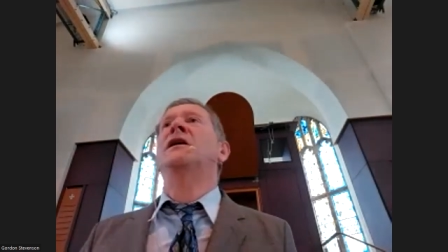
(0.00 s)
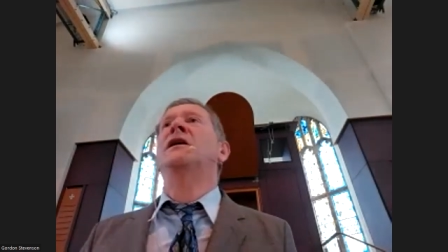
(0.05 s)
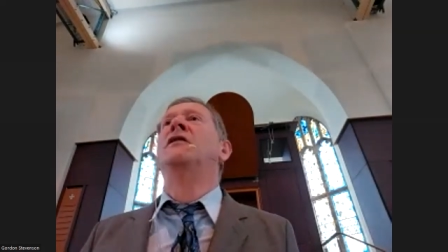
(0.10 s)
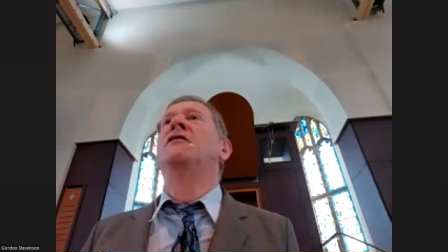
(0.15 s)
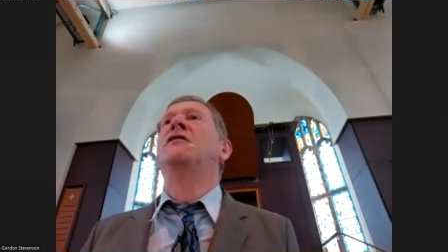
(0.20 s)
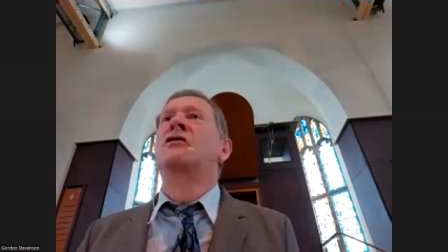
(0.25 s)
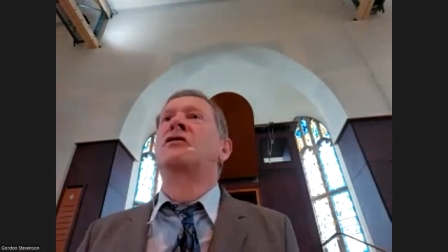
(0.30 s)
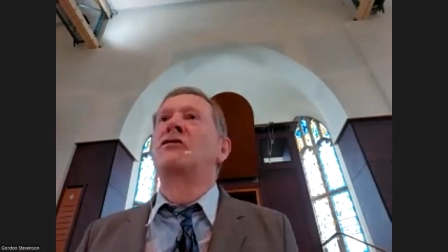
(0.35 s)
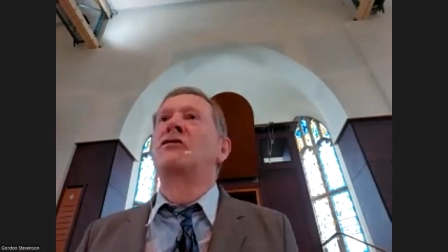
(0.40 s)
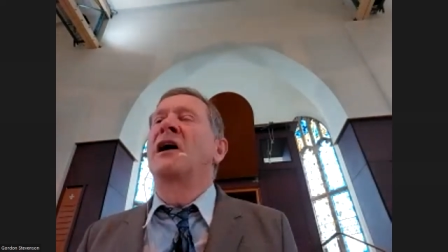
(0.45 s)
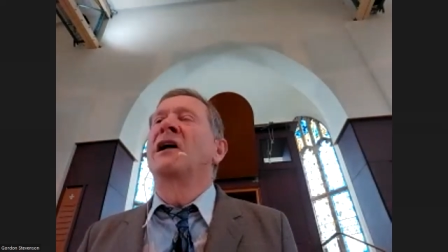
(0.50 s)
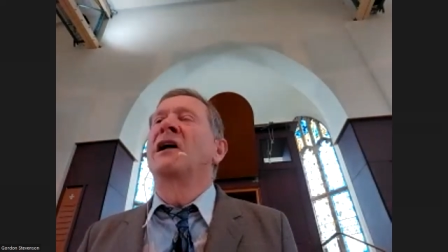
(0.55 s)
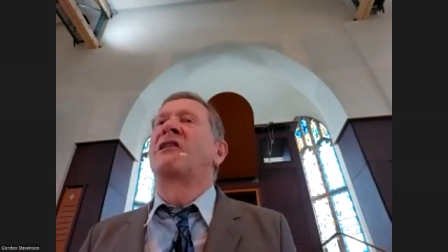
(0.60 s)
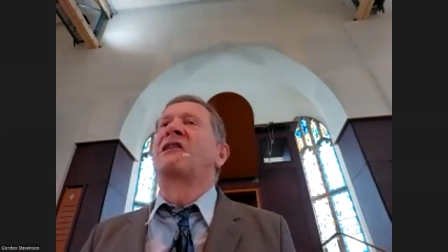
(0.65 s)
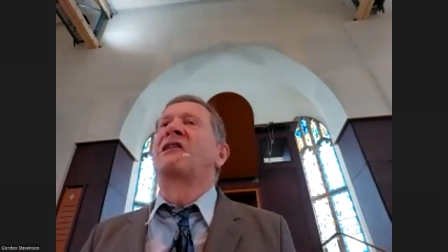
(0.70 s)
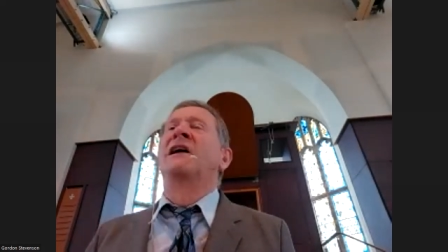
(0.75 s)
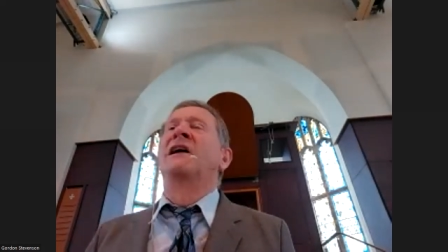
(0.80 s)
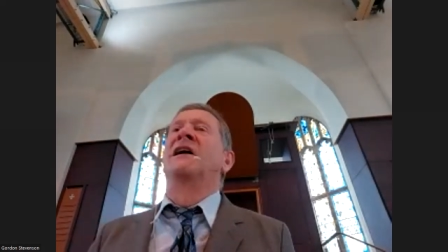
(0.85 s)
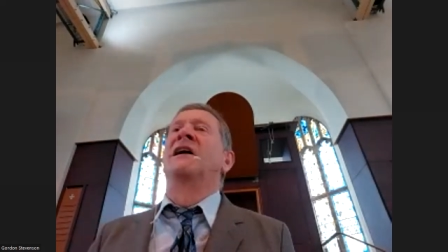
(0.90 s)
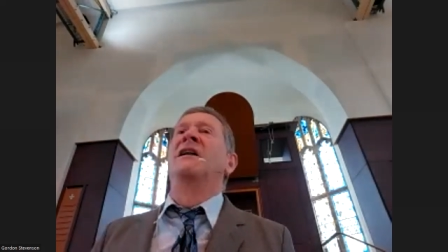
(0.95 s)
of
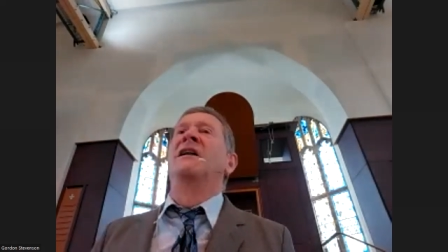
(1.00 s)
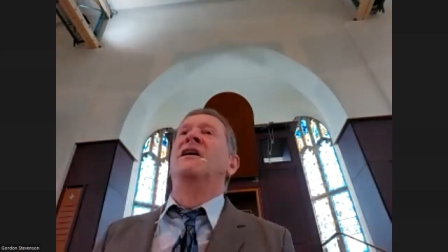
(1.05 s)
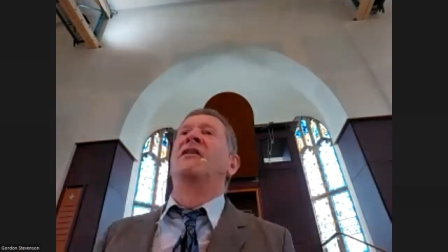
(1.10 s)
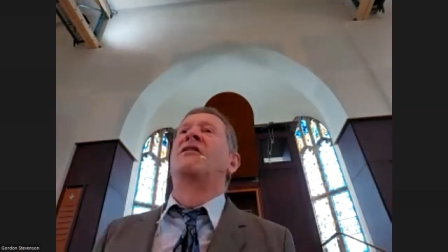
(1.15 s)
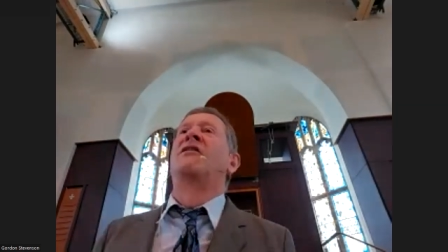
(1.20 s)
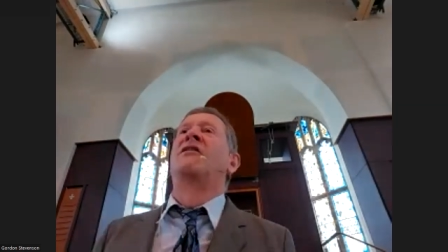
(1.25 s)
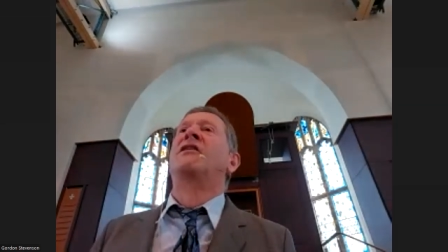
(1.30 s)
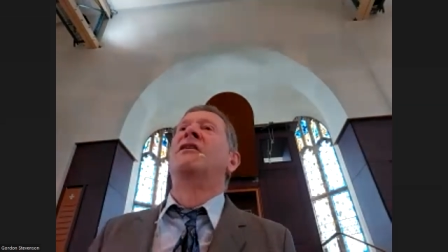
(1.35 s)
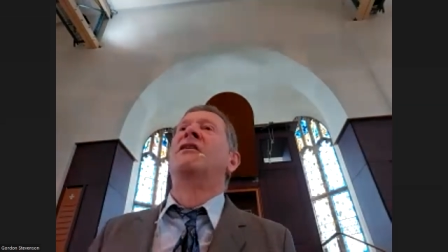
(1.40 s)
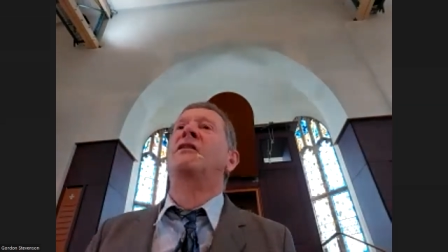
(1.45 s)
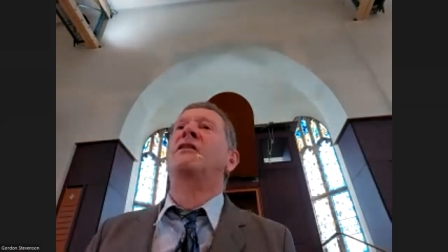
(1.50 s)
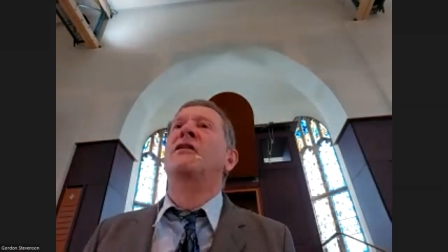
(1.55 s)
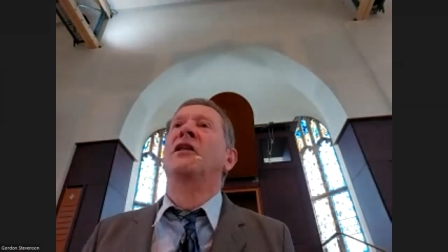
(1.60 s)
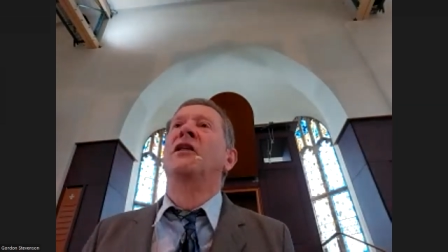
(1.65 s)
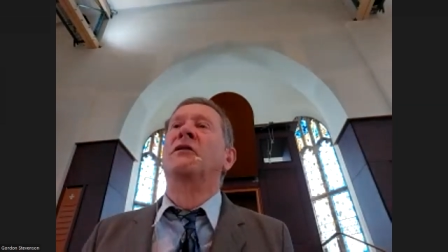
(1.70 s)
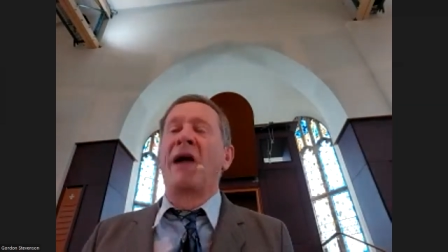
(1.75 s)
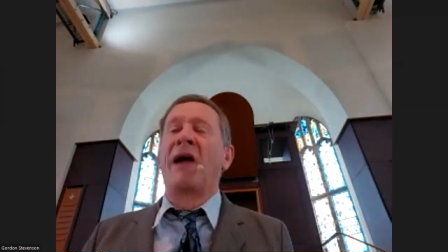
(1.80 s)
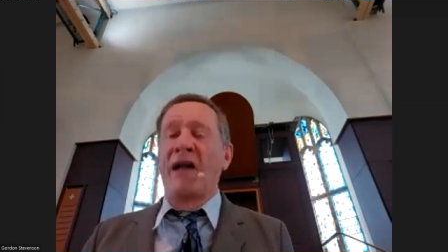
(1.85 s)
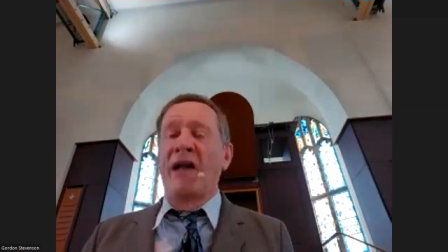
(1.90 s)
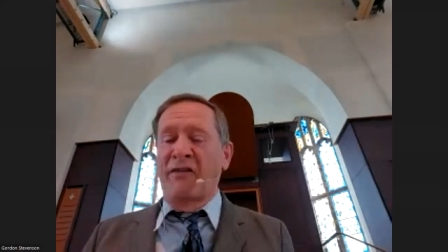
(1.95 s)
Christlikeness for
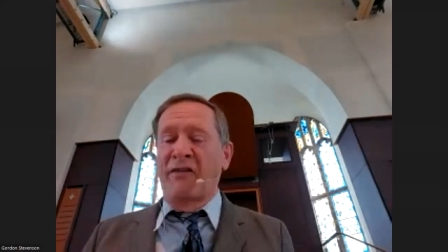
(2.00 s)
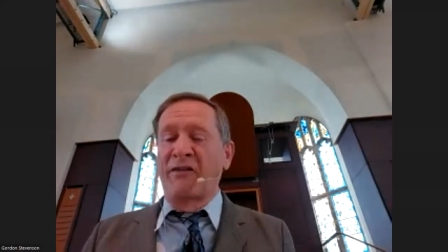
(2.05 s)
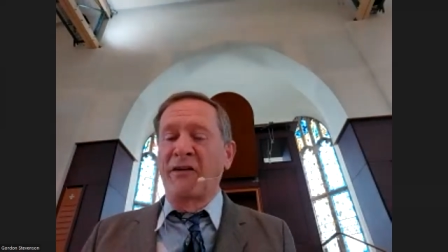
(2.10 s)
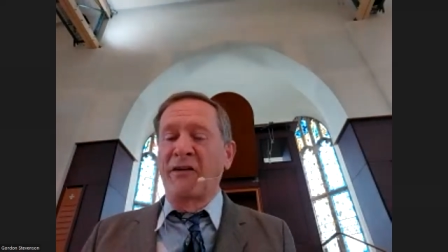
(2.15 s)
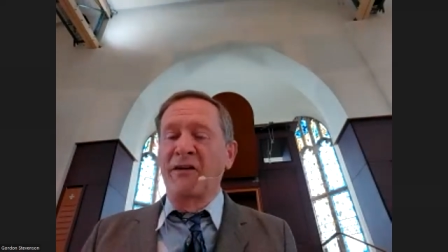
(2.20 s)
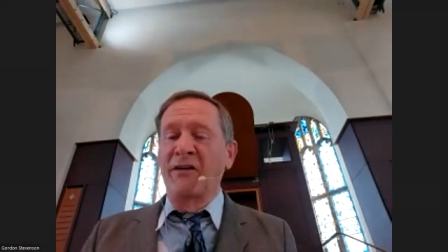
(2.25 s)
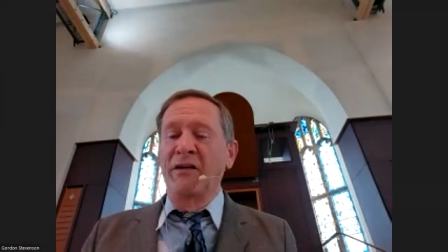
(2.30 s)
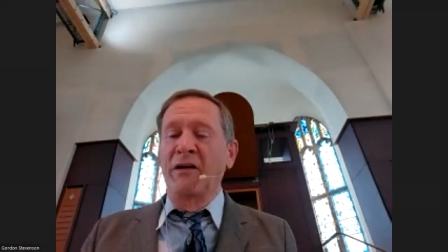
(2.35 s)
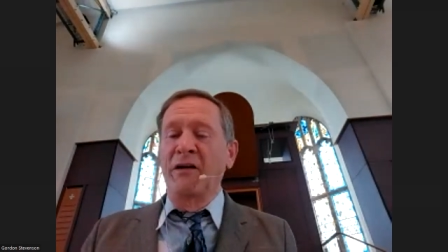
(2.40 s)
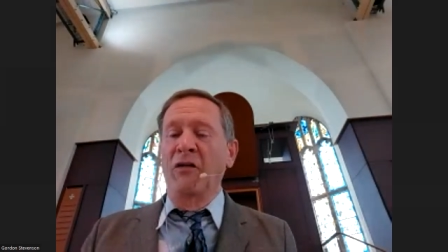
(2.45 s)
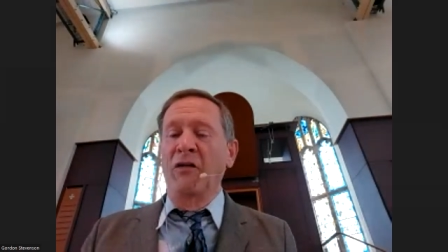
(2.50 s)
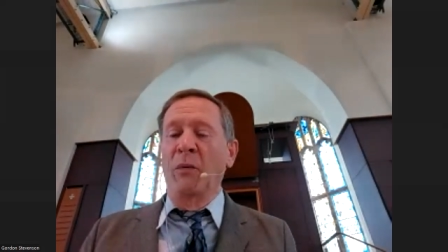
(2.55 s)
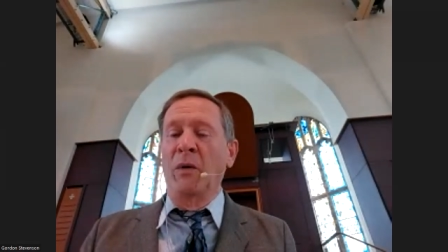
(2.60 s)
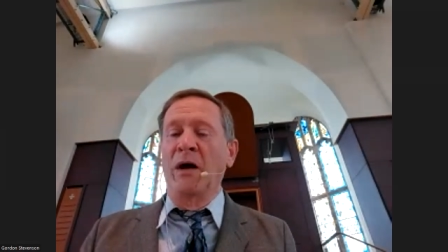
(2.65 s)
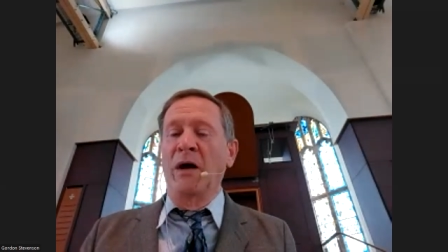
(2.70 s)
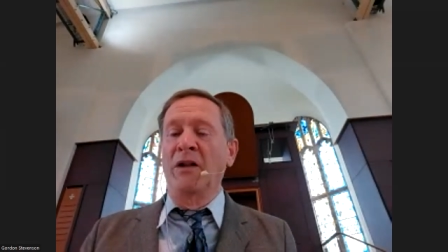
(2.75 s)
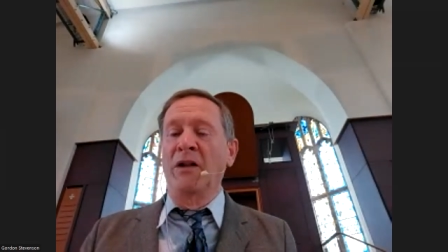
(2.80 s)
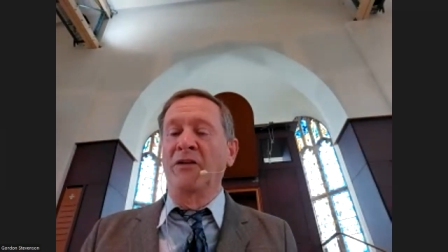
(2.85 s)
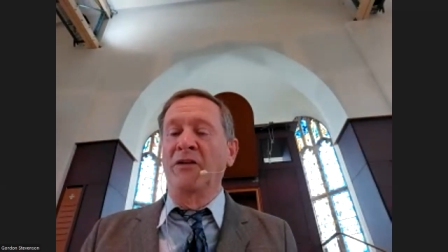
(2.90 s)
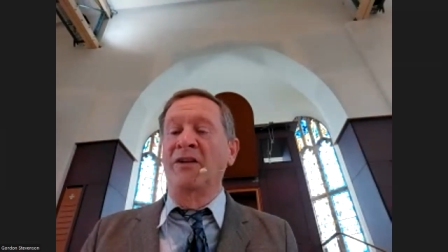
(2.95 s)
the rest of the
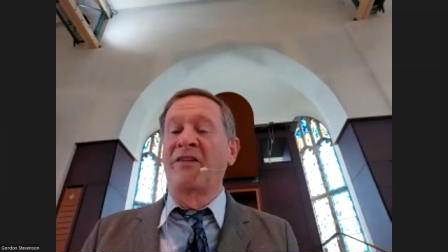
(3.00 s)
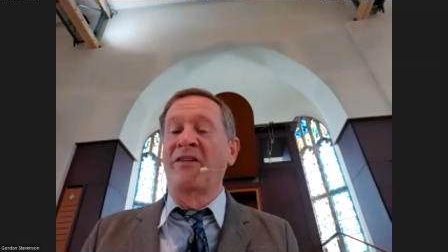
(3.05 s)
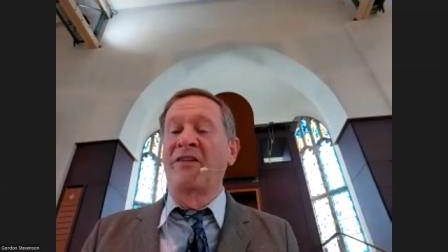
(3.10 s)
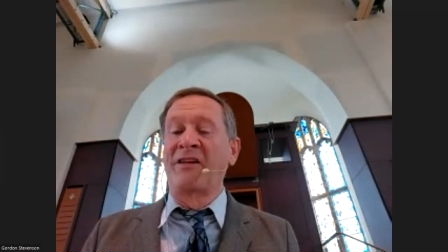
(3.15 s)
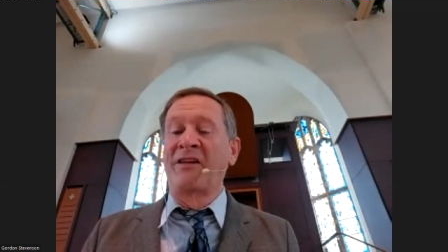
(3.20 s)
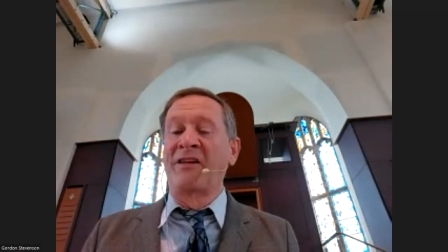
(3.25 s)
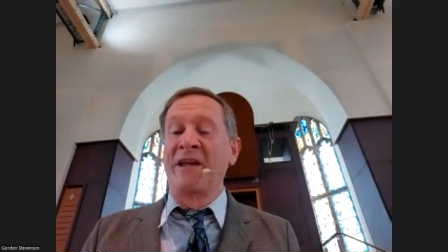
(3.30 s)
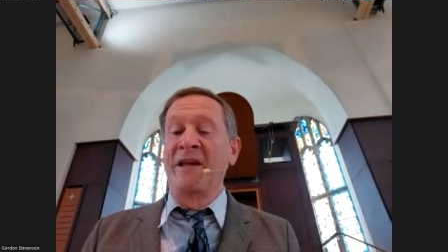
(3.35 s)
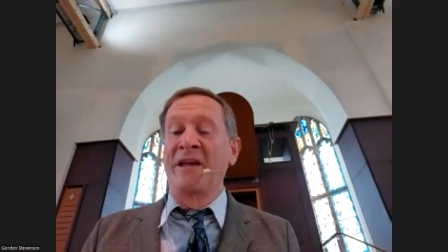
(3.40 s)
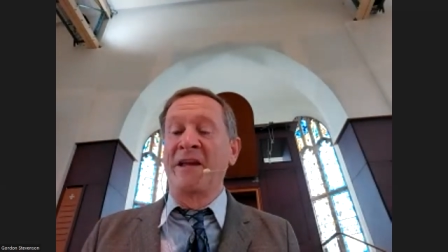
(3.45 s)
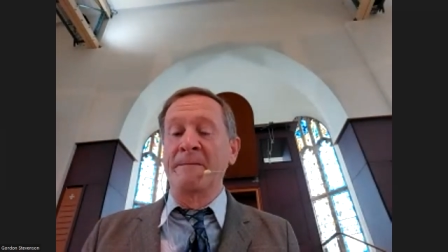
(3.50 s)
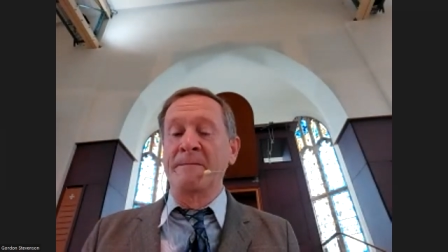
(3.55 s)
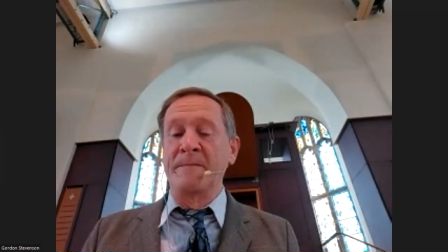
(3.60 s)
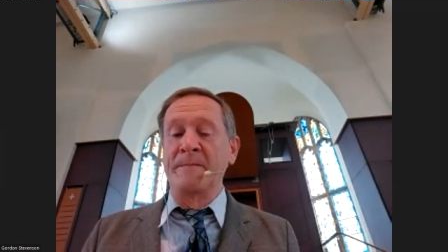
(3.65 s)
world to see.